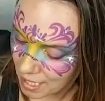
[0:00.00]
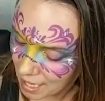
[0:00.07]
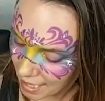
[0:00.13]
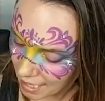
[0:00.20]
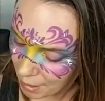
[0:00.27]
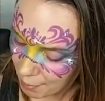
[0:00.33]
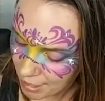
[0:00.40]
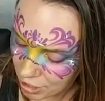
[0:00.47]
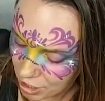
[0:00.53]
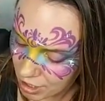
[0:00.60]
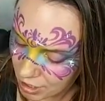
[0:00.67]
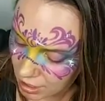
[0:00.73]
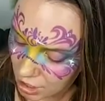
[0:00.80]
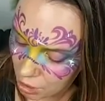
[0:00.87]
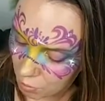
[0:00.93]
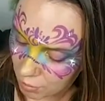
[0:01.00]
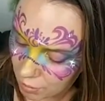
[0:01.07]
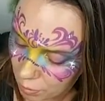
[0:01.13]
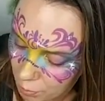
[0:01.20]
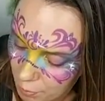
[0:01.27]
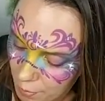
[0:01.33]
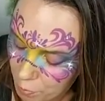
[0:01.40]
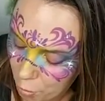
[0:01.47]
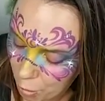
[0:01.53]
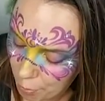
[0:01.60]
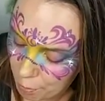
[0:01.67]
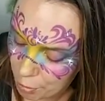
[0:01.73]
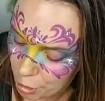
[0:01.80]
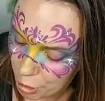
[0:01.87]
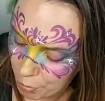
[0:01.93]
And I'm actually going to go a little bit more
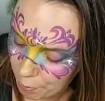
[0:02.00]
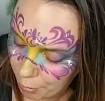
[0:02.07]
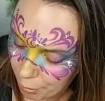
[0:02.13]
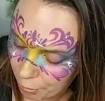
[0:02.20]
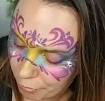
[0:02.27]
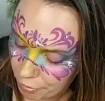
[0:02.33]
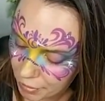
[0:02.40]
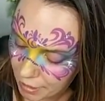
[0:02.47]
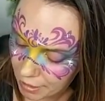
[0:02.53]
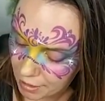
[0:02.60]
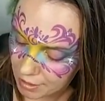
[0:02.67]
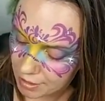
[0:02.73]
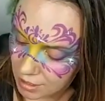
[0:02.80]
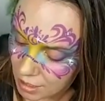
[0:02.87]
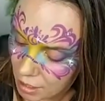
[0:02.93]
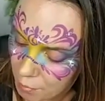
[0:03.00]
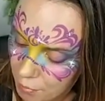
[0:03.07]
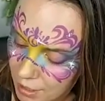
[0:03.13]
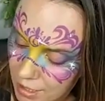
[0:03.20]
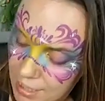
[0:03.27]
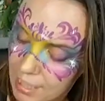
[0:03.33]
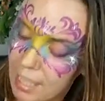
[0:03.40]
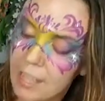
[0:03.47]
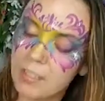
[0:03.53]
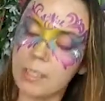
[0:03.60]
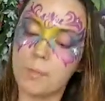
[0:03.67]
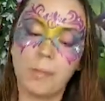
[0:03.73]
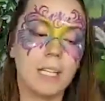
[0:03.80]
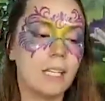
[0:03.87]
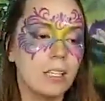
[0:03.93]
purple for this because I have
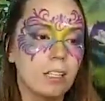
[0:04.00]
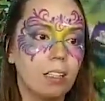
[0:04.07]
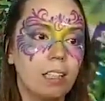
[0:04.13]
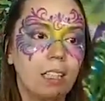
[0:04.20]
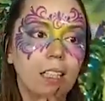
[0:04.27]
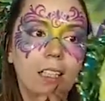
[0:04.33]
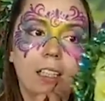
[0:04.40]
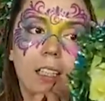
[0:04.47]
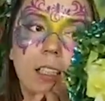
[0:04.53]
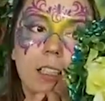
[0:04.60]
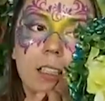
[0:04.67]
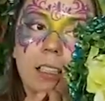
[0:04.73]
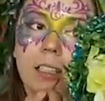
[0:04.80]
some pink glitter.